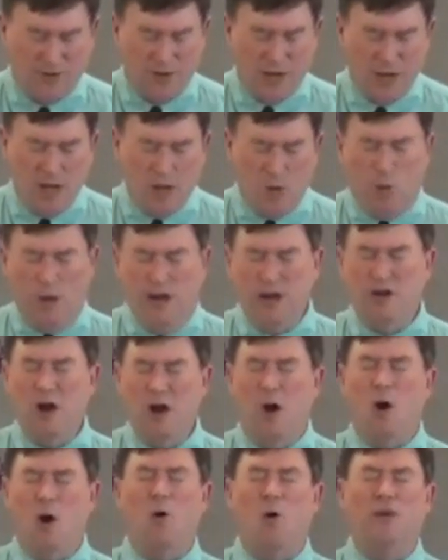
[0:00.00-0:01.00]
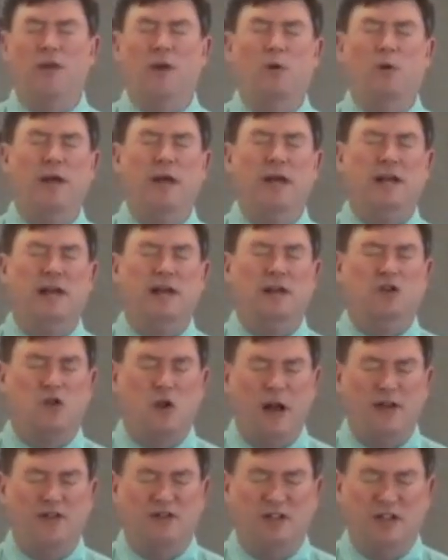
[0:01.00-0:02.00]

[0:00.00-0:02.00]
We know that we can trust in